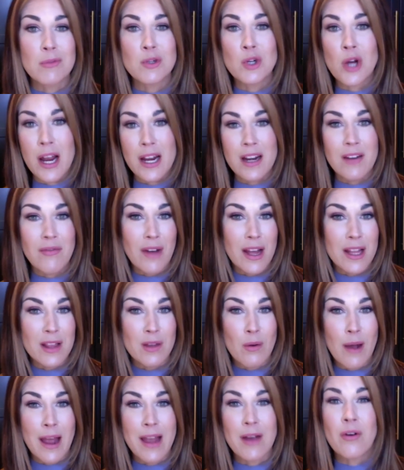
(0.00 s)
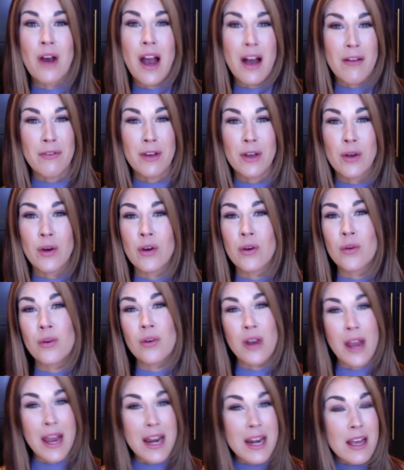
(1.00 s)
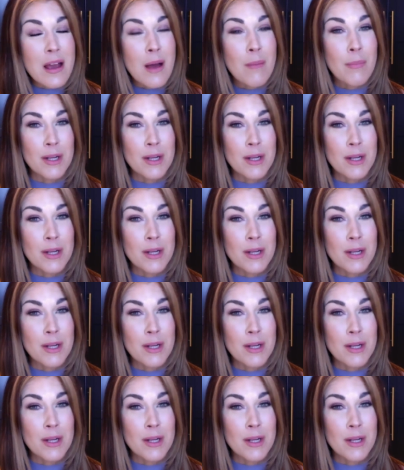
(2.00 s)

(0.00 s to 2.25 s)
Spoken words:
trying to find the right graphic or creating a